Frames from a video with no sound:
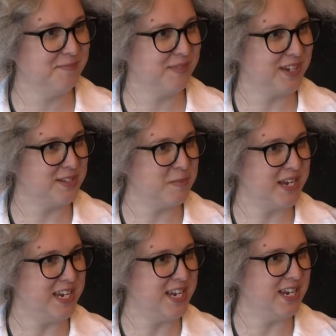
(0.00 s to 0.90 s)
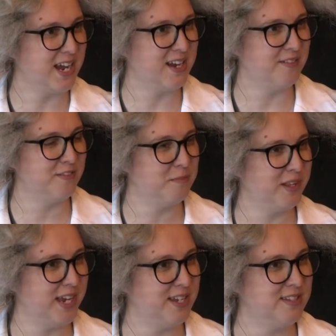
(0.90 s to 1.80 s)
like a spiky kind of
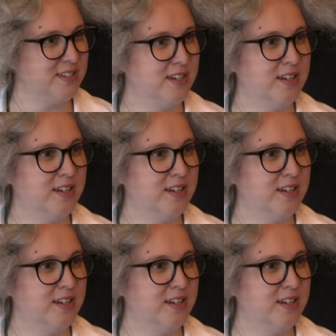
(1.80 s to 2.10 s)
plant.